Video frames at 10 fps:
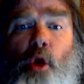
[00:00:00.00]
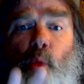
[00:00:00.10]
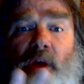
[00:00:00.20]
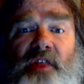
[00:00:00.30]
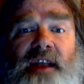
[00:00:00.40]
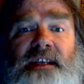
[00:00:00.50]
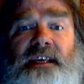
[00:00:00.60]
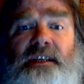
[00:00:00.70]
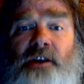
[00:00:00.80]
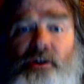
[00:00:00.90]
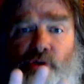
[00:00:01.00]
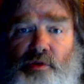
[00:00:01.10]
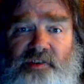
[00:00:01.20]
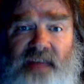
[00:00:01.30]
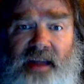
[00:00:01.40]
what they need
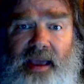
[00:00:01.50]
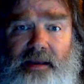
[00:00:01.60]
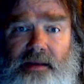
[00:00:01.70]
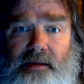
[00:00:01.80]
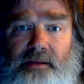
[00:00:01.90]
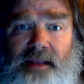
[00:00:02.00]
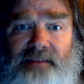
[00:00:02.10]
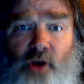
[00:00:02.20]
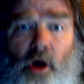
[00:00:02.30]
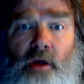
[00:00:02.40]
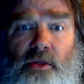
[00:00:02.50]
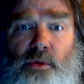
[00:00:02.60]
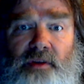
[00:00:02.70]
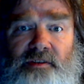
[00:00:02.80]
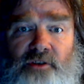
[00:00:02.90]
to say. That's all there
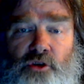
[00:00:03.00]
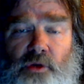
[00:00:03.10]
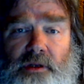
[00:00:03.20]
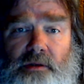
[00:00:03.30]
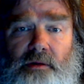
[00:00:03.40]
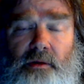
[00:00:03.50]
is to it.